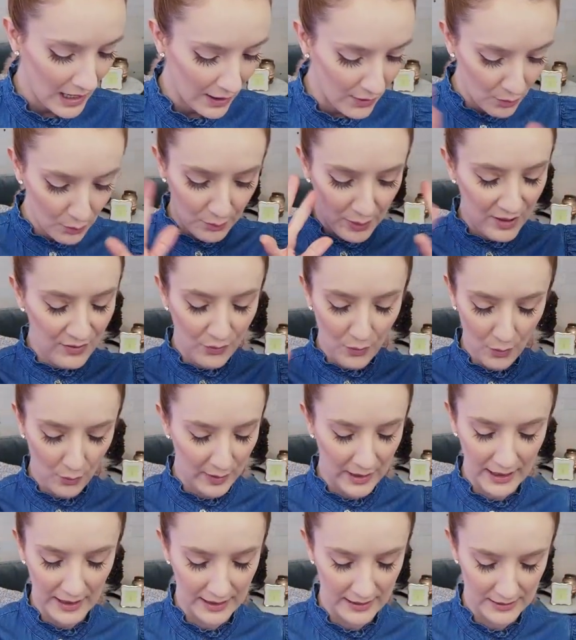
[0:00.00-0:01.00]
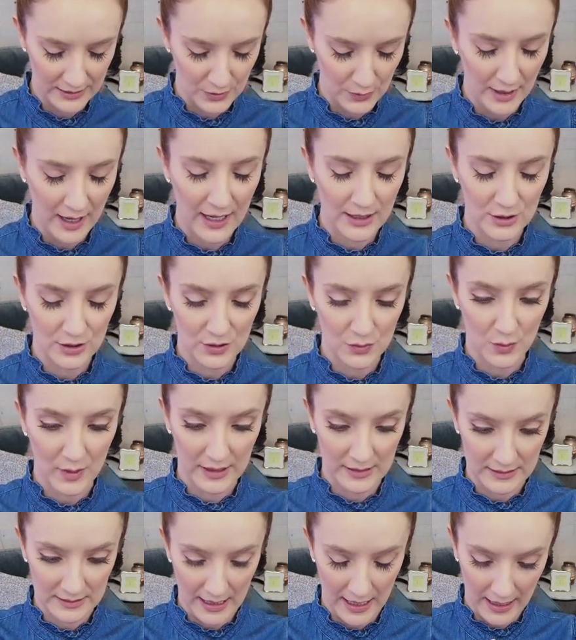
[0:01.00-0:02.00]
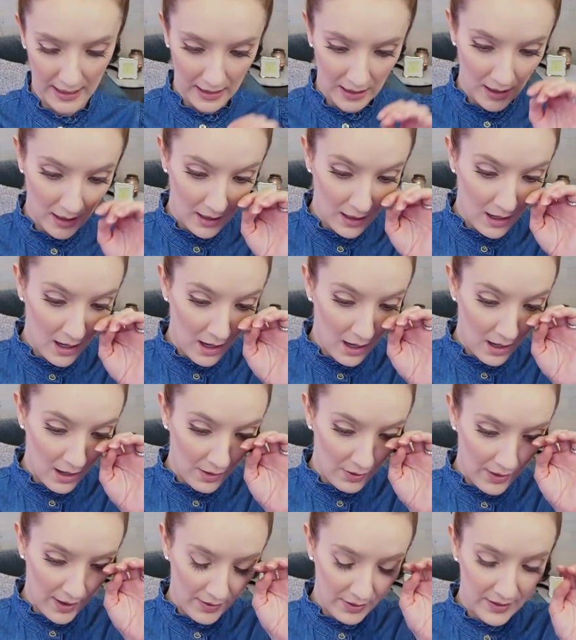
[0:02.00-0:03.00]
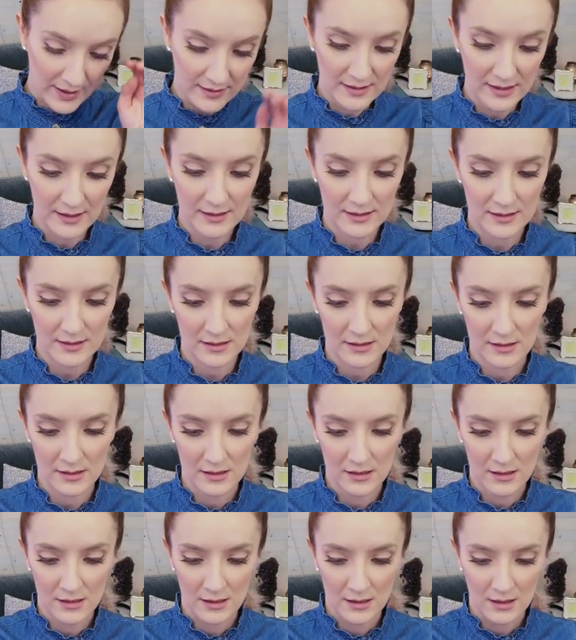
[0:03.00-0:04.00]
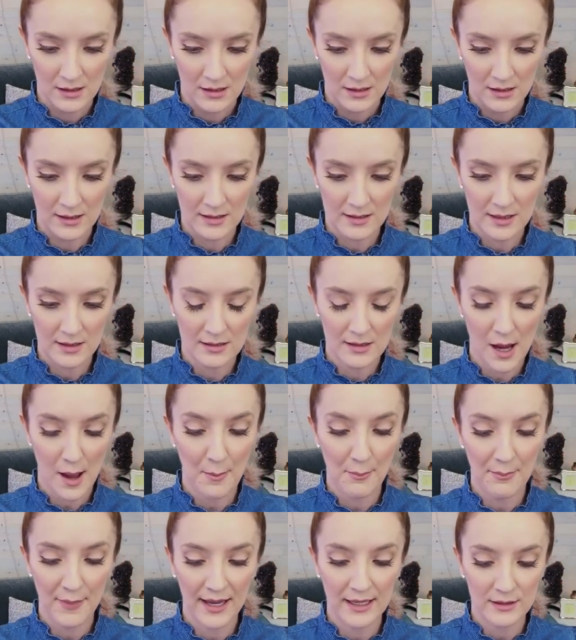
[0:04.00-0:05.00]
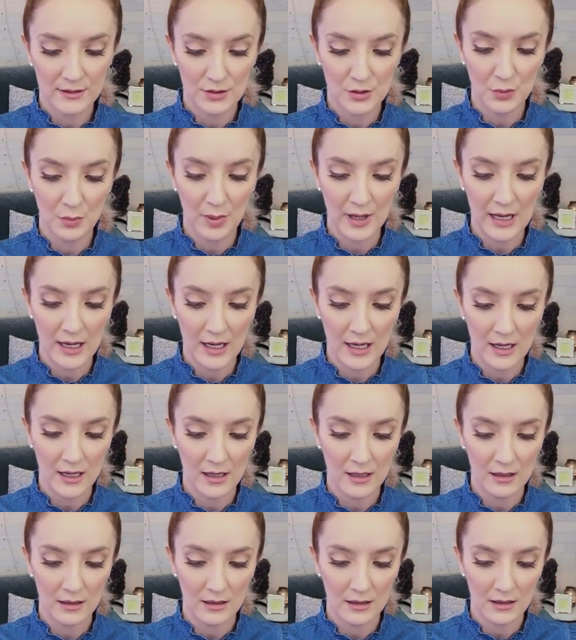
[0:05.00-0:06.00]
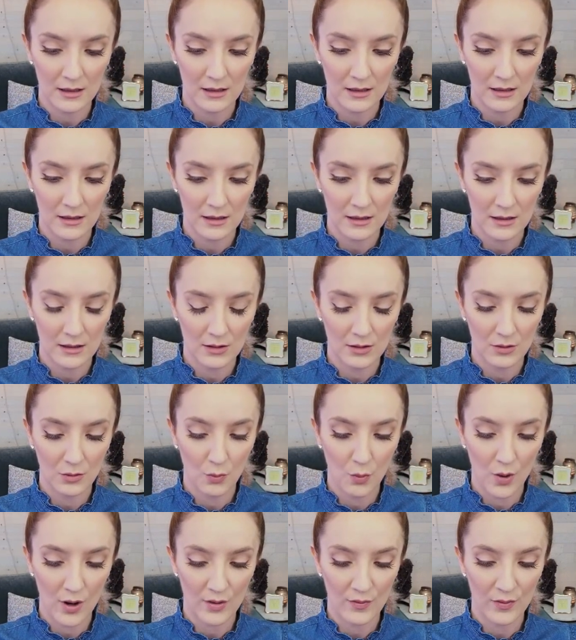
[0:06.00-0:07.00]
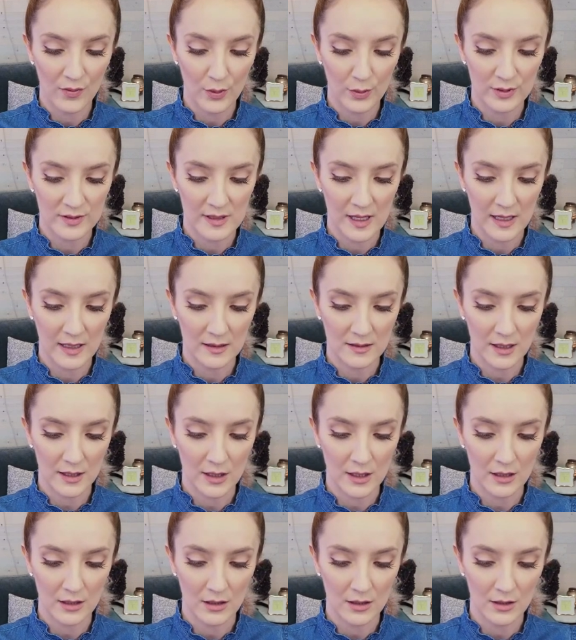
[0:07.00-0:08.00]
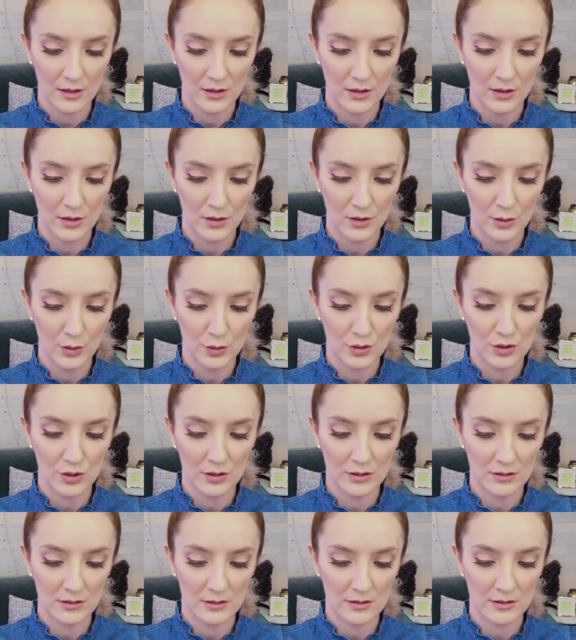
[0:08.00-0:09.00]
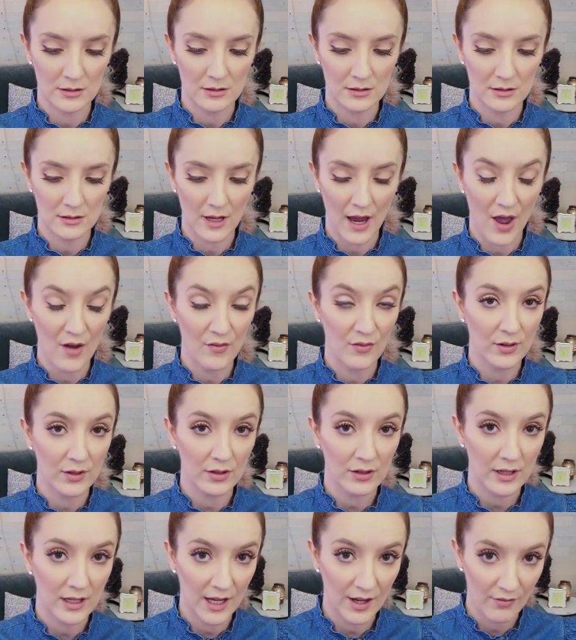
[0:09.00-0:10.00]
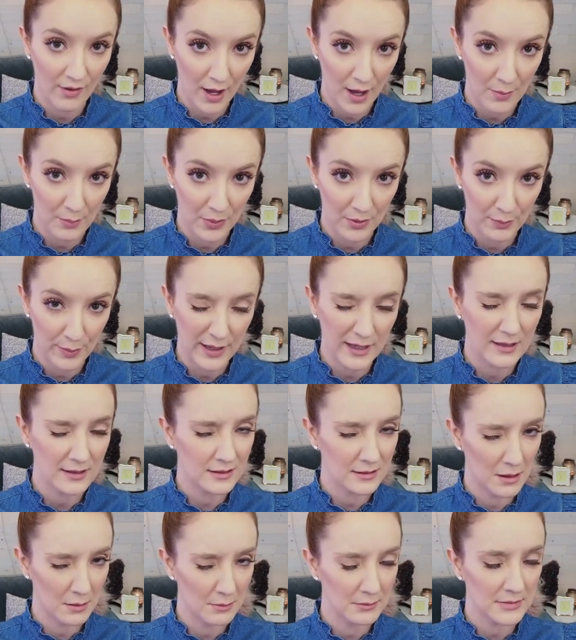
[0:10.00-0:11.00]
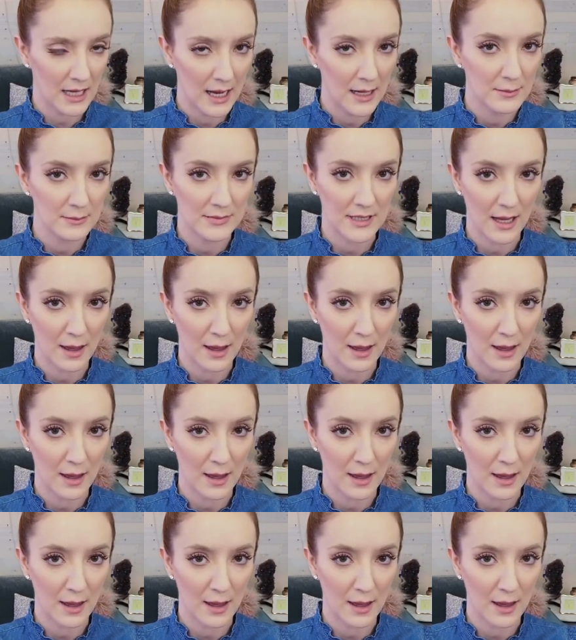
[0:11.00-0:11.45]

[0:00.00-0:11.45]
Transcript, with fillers: before we get into it, I just want to say that this is not meant to be one of those things like you shouldn't ever give up, because sometimes I